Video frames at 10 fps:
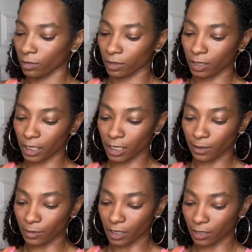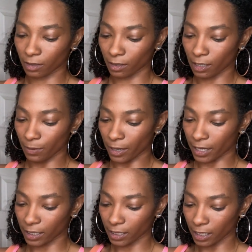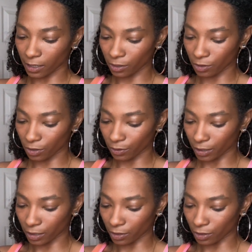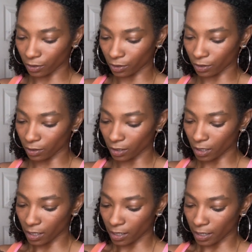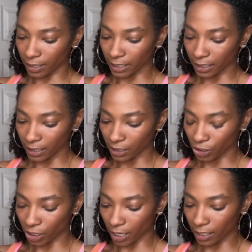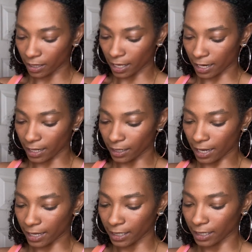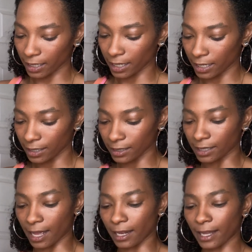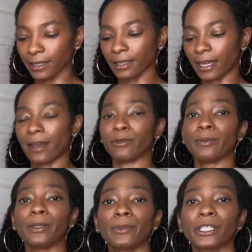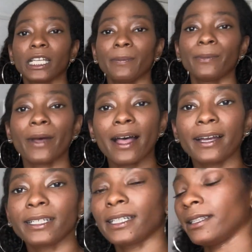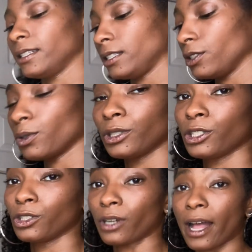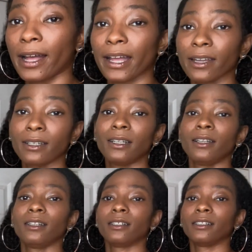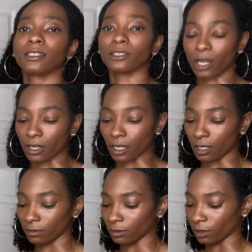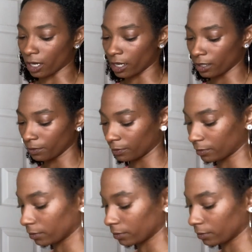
And see, I'm just keep adding yellow to it until I get the shade that I like, and I like that. Remember, keep in mind that this is going to dry darker, okay?